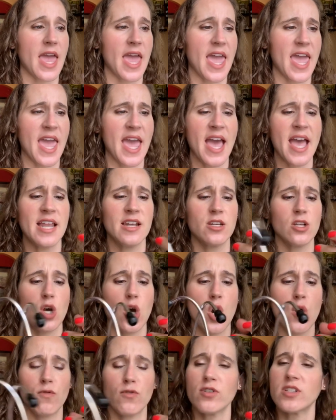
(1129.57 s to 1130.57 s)
and
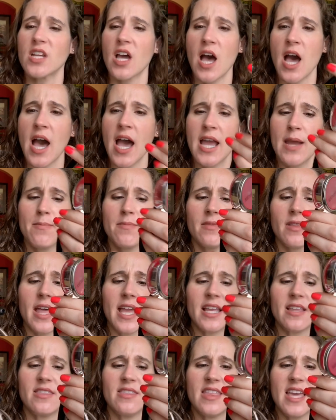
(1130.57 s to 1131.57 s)
over time,
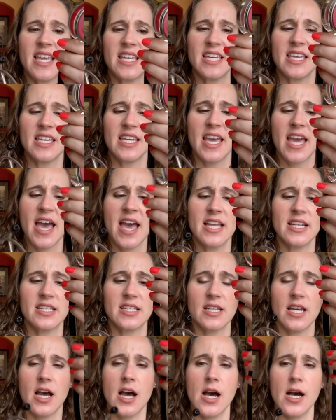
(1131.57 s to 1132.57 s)
like they can
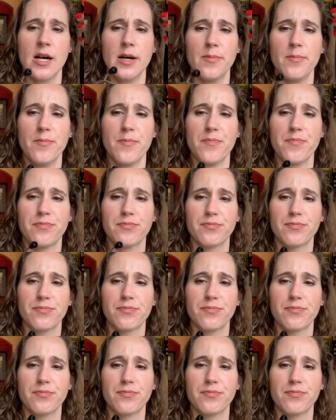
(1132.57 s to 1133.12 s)
get um,